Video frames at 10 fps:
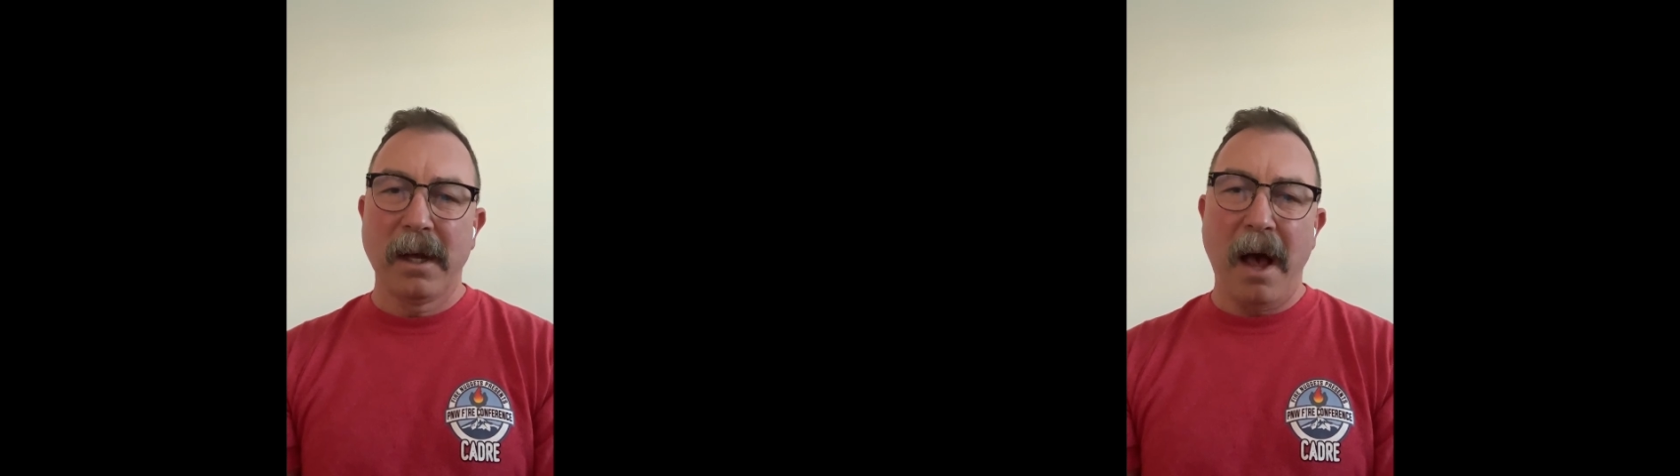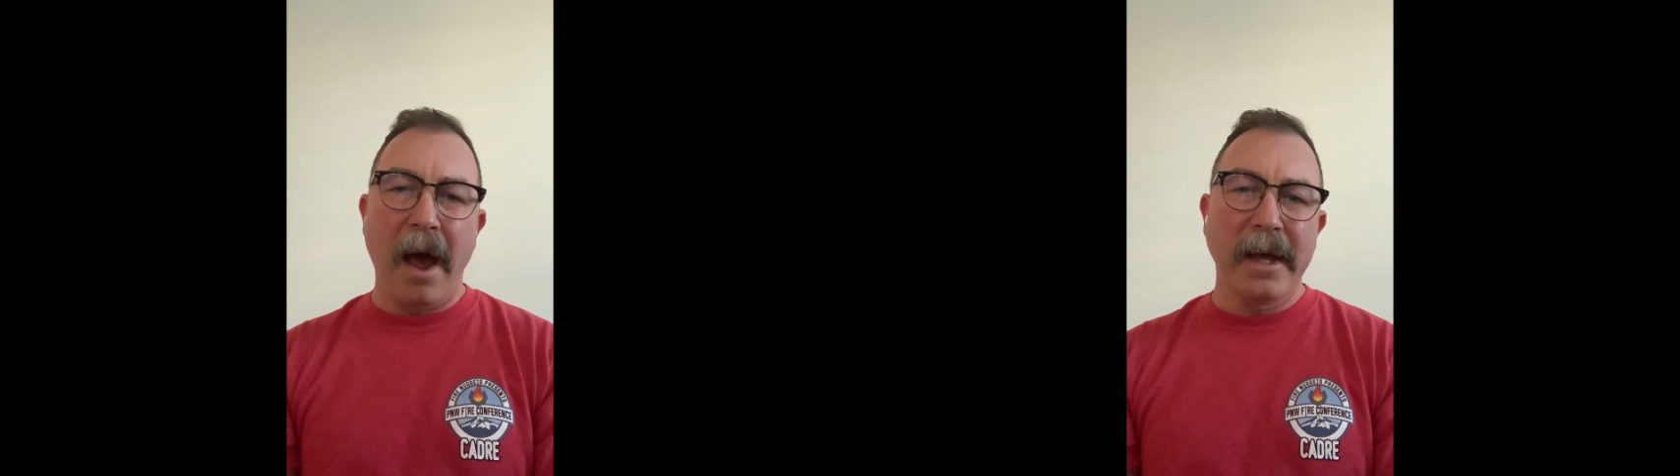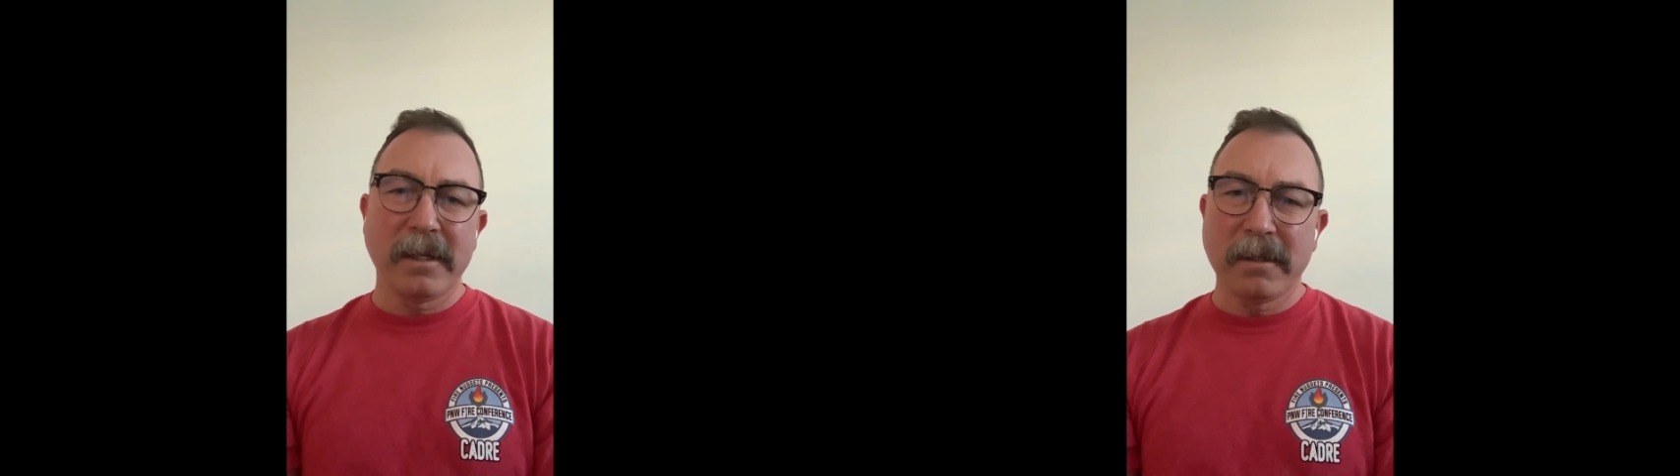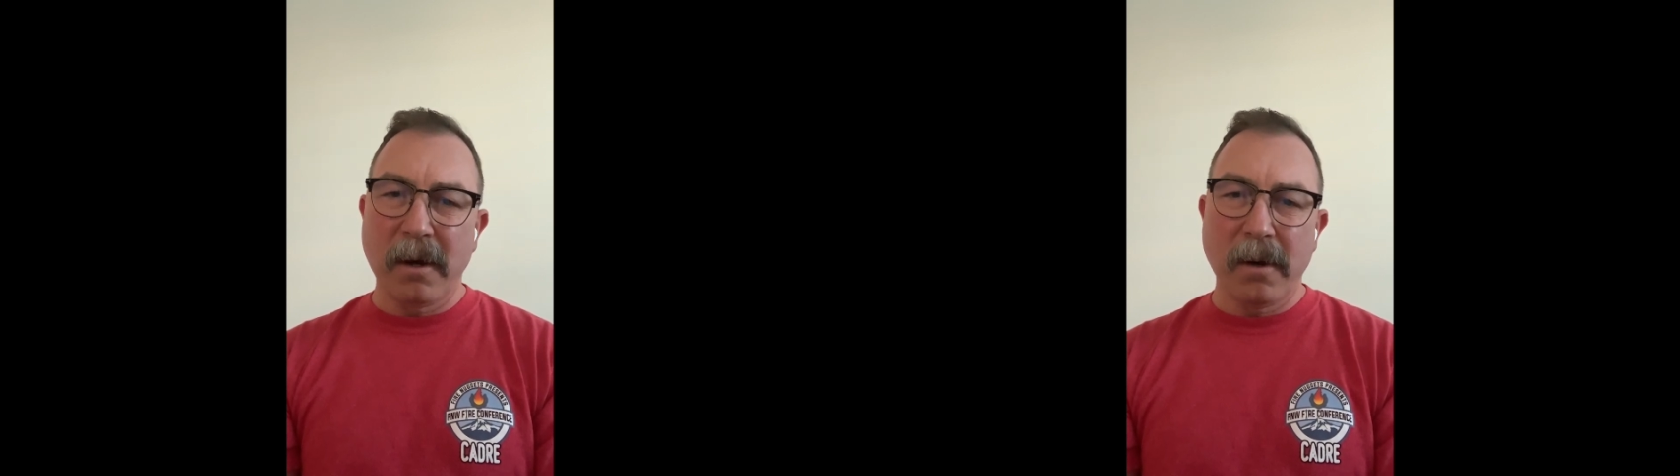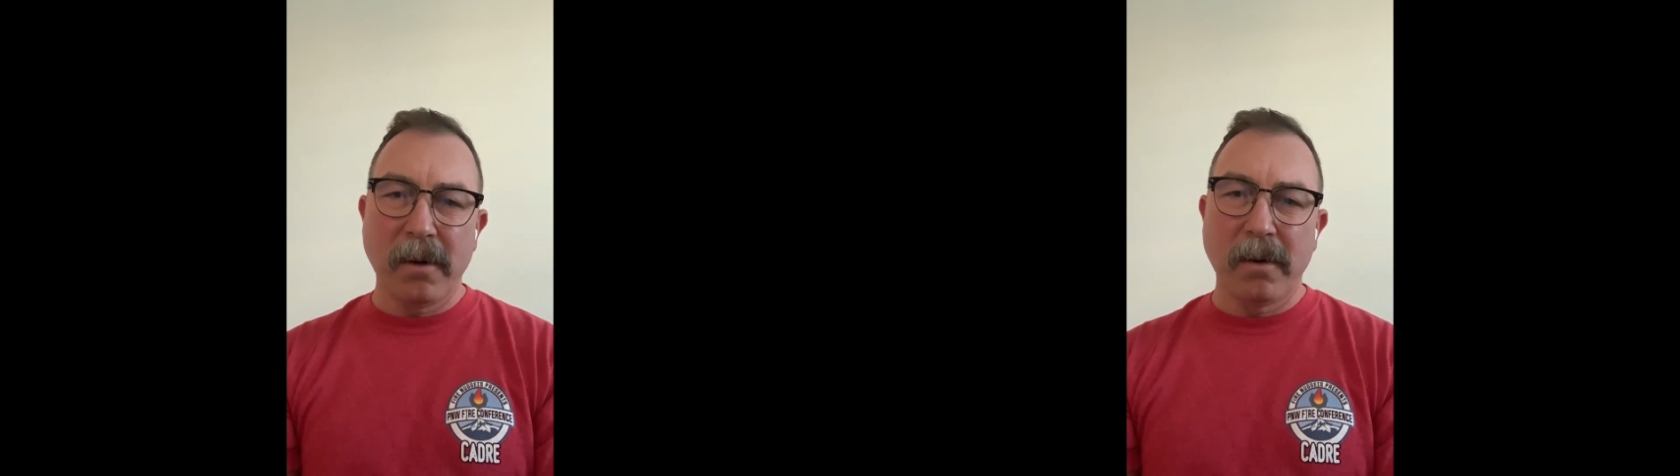
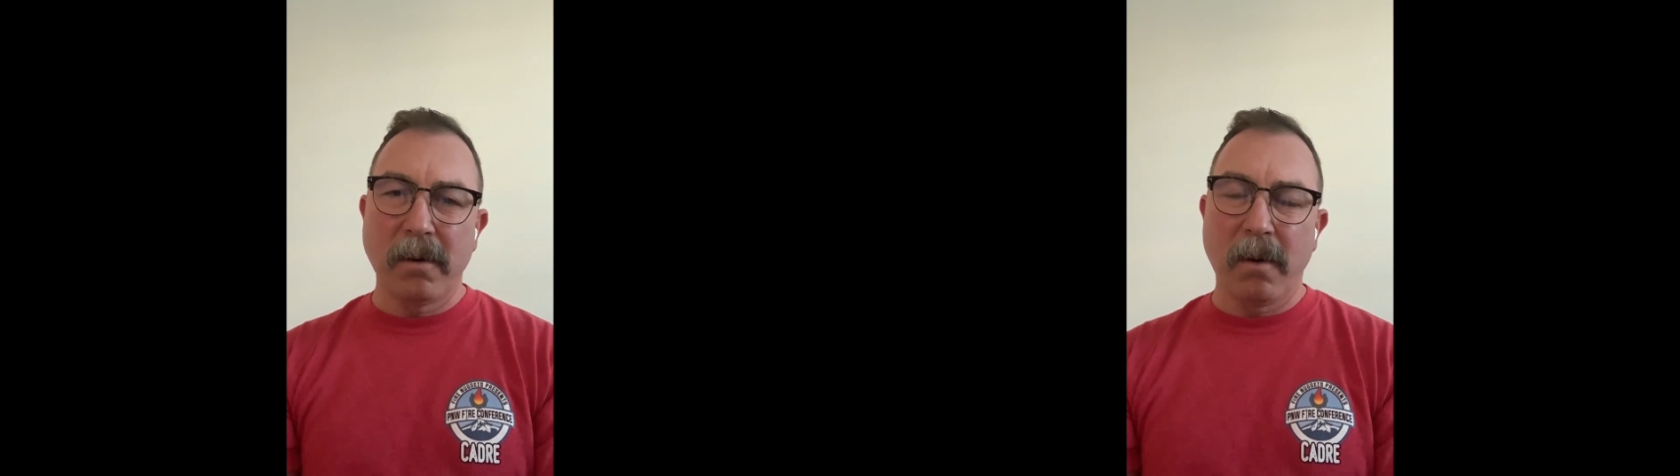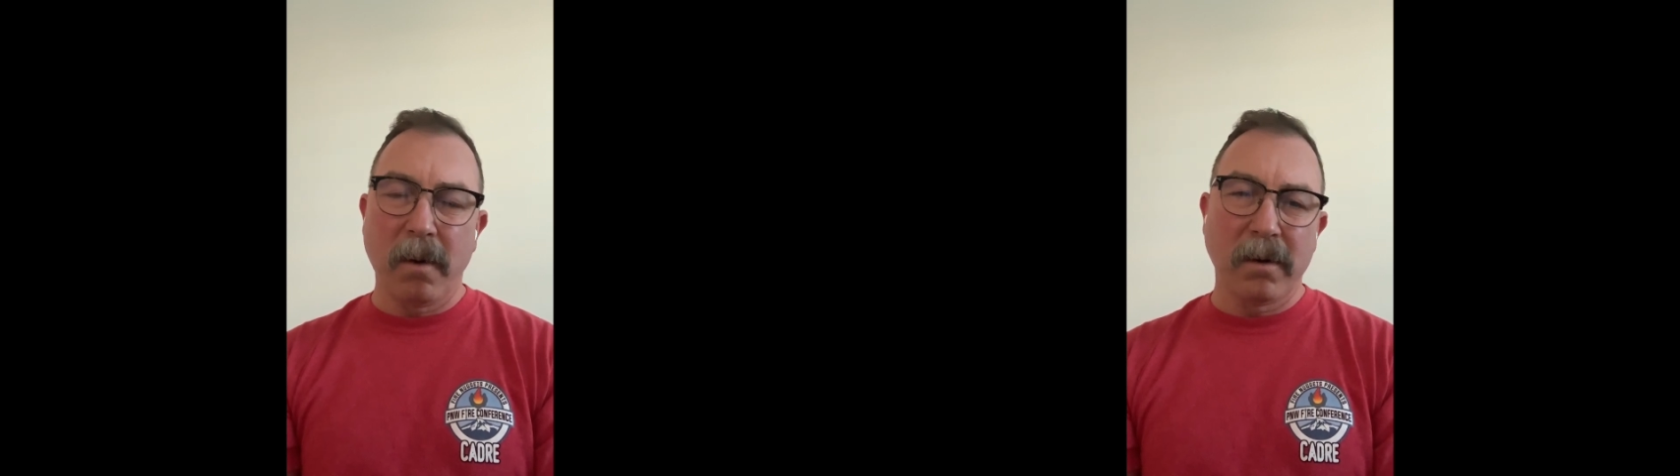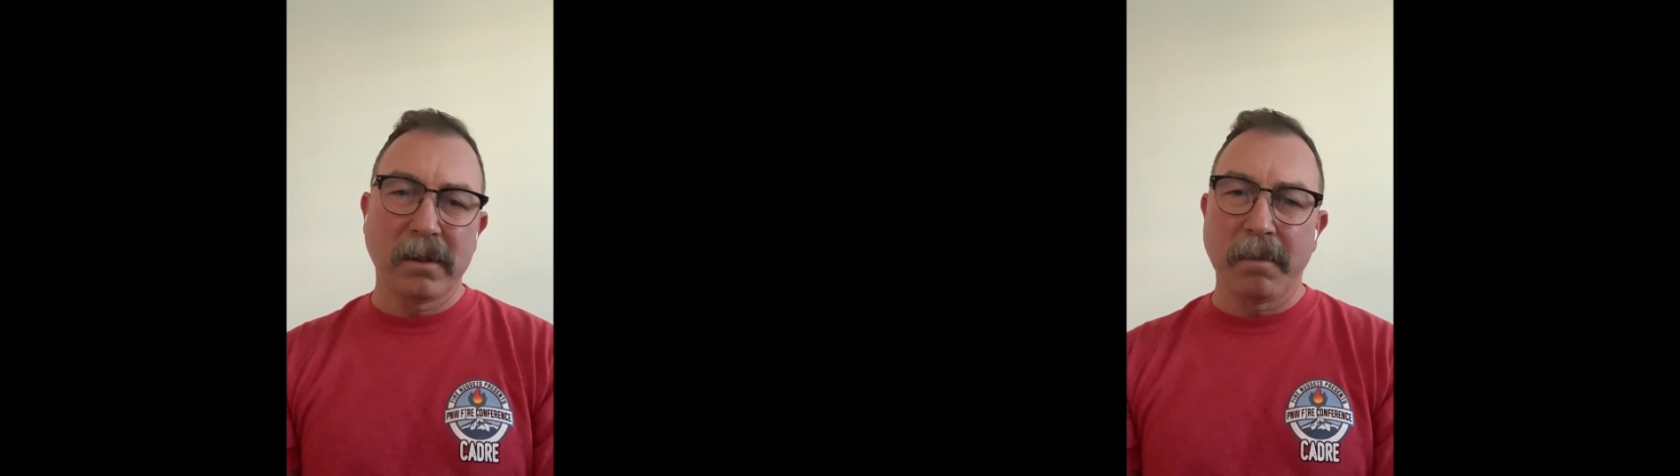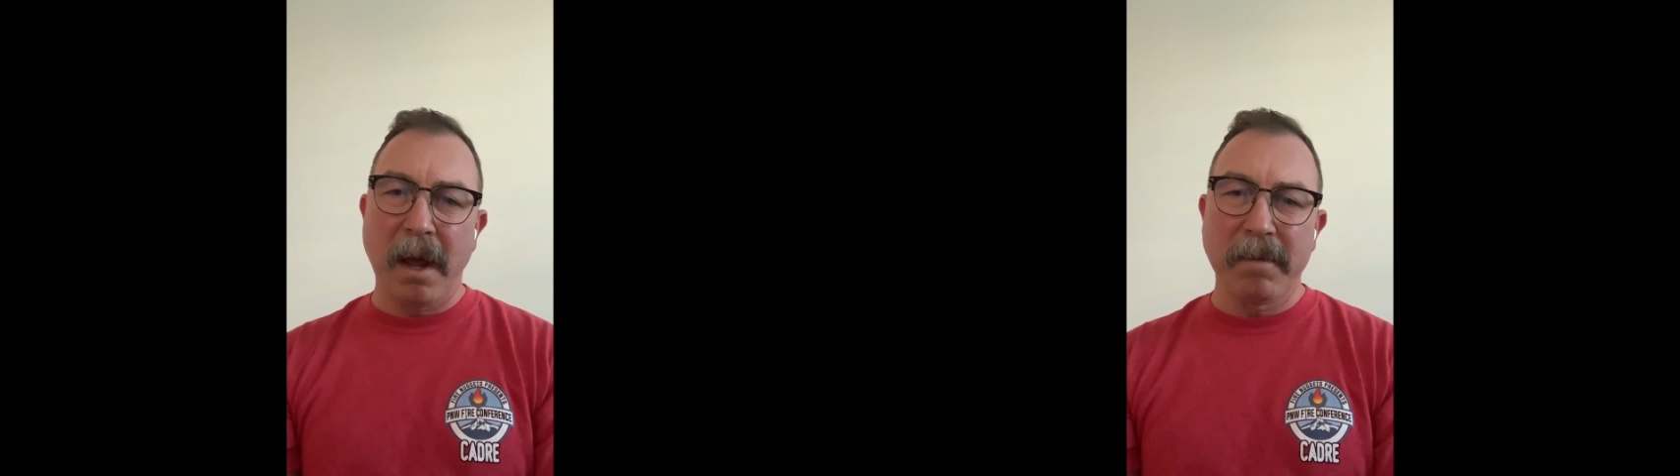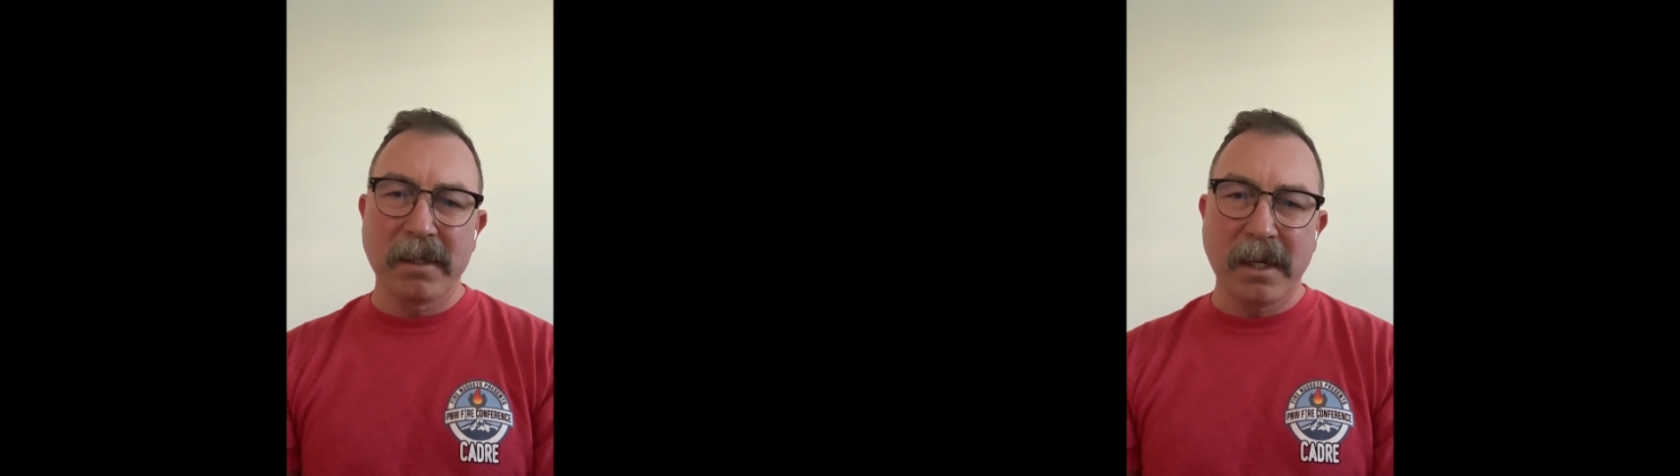ISO, or some
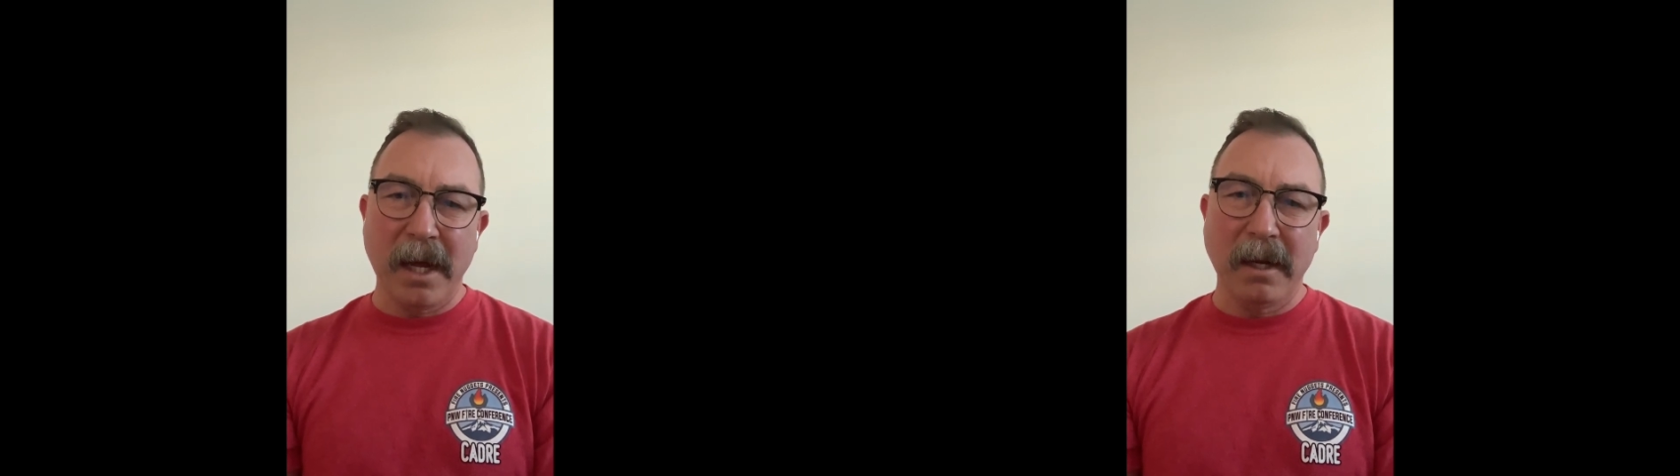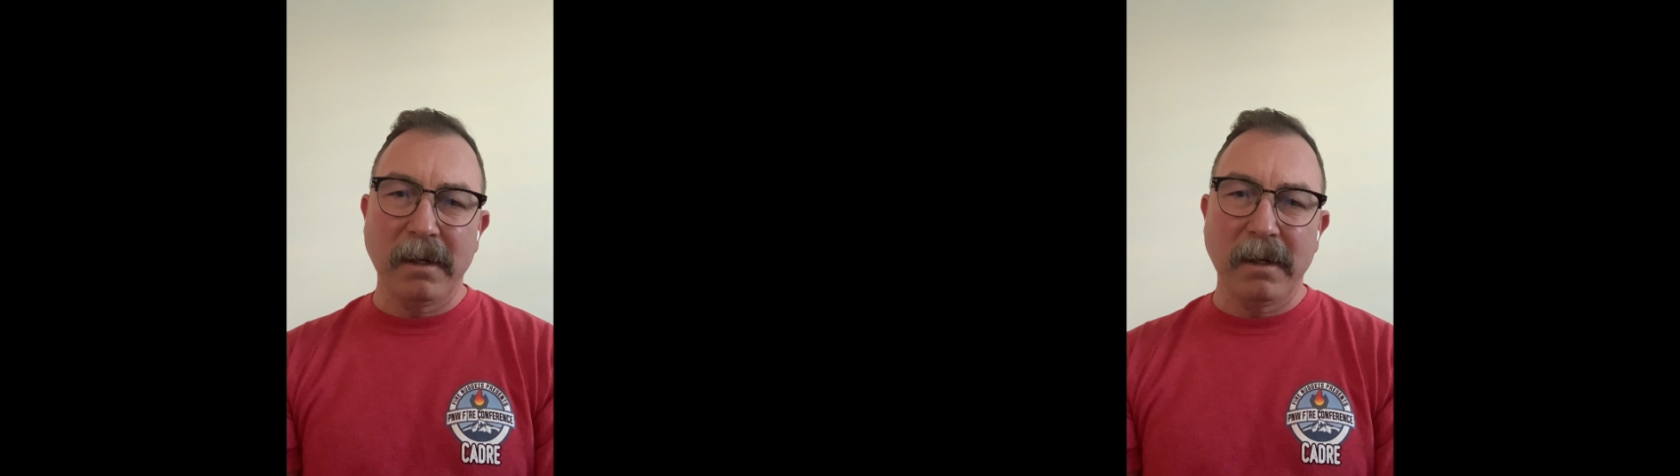type of state